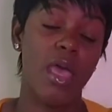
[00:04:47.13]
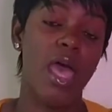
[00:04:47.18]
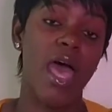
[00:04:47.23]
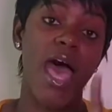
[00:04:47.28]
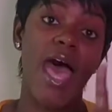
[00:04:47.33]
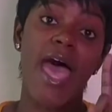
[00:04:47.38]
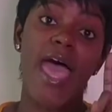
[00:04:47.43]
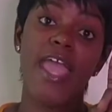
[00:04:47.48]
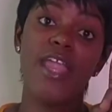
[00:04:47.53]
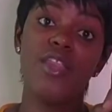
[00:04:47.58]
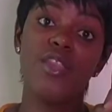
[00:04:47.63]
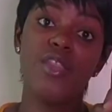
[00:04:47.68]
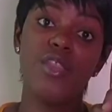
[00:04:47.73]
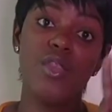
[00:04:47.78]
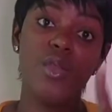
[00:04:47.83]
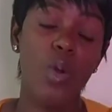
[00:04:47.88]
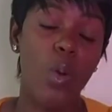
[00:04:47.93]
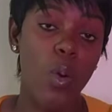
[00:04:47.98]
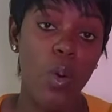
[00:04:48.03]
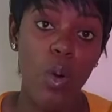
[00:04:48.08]
I
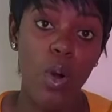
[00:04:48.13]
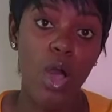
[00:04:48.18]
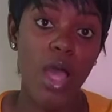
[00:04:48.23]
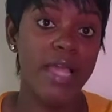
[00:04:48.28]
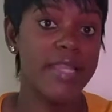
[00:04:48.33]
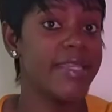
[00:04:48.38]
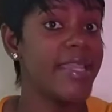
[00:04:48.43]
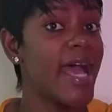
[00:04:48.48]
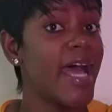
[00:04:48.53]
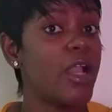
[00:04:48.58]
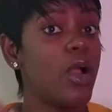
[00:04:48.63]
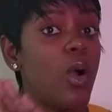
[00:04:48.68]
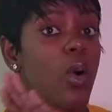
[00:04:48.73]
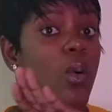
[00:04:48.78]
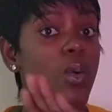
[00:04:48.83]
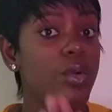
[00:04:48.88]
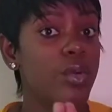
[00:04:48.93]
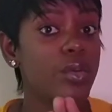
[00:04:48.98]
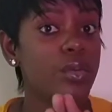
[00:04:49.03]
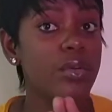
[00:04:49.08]
know that
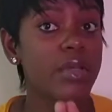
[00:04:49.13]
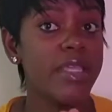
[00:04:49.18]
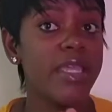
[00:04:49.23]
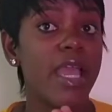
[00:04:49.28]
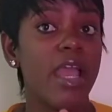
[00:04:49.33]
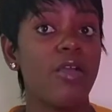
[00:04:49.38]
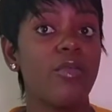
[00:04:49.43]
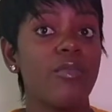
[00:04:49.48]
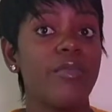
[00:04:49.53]
Uno can